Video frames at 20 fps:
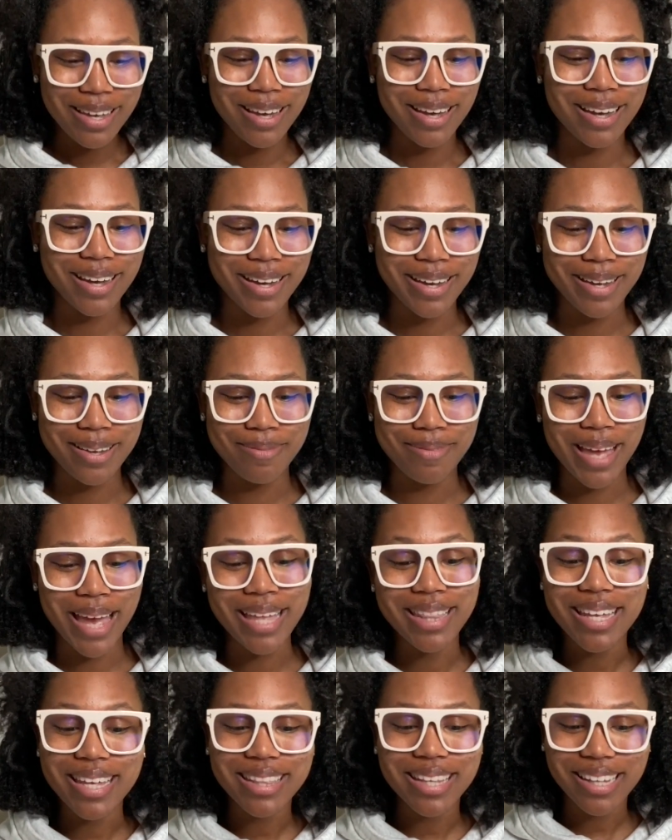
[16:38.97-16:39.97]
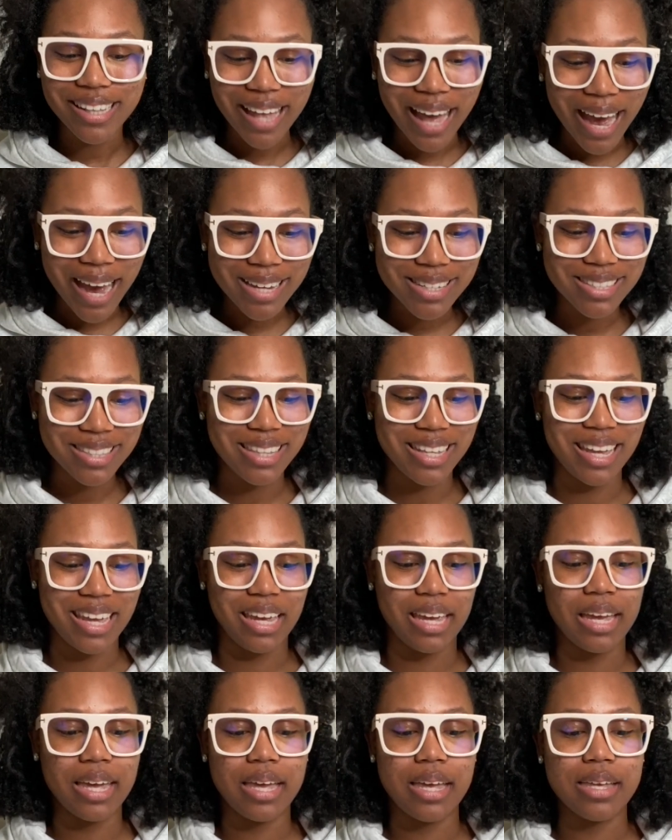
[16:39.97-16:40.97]
And then the last thing
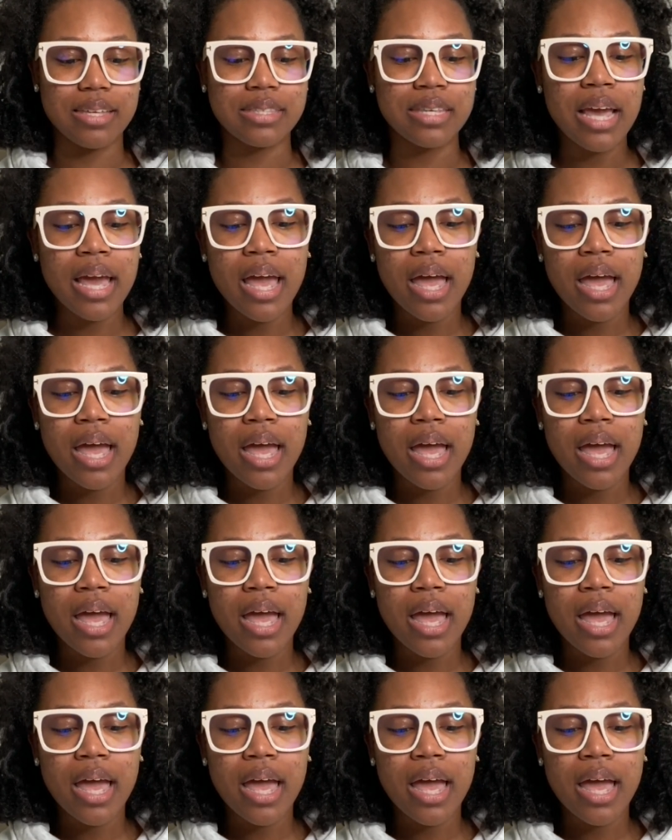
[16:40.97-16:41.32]
is,